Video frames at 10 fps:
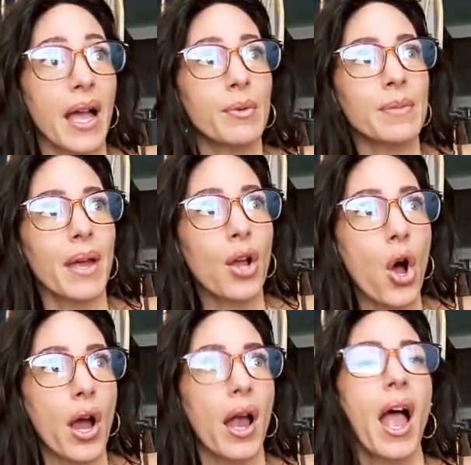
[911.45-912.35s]
was in my
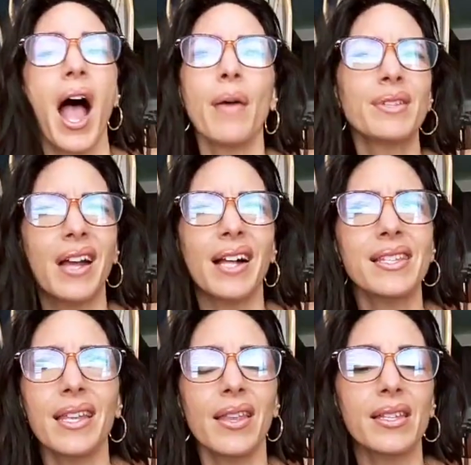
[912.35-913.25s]
car, I was
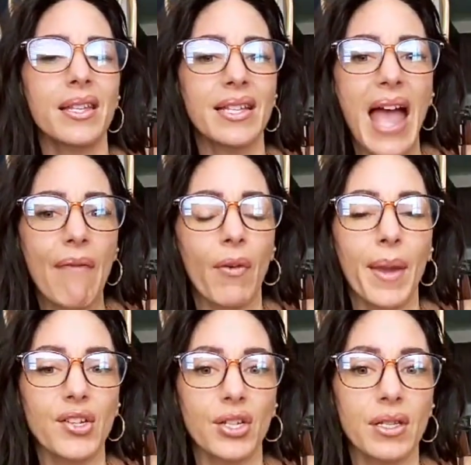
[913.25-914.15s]
constantly listening to
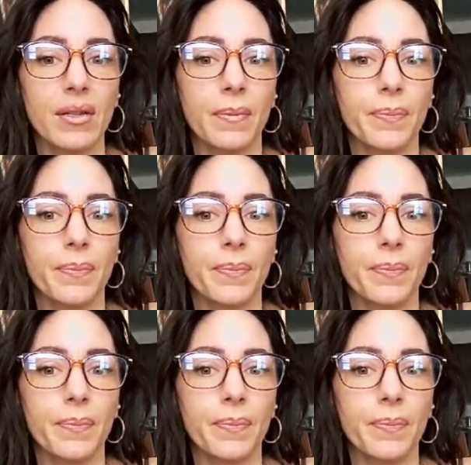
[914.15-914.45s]
affirmations.